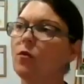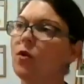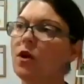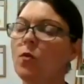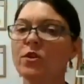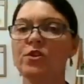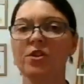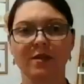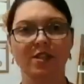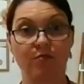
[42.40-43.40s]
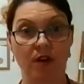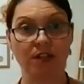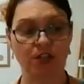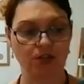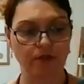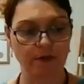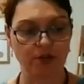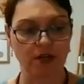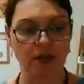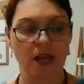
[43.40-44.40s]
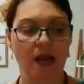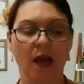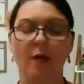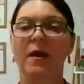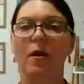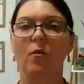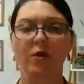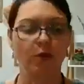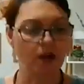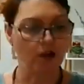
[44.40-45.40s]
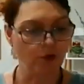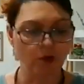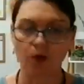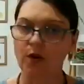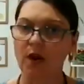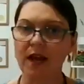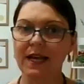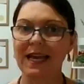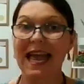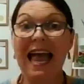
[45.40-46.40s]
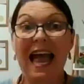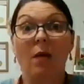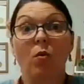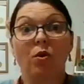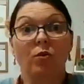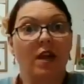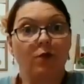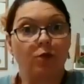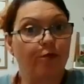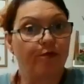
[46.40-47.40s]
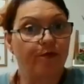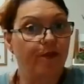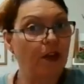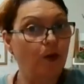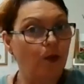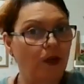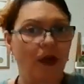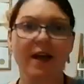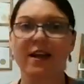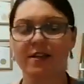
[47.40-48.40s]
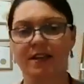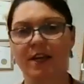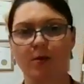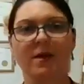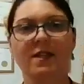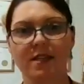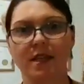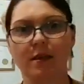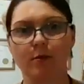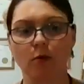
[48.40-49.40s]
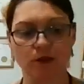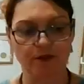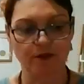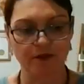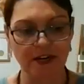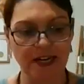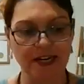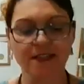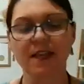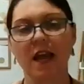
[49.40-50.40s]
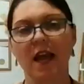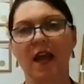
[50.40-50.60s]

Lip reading: and what I want you to do is to write a description about what your life will look like and what your life will feel like, because now you understand the importance of feelings,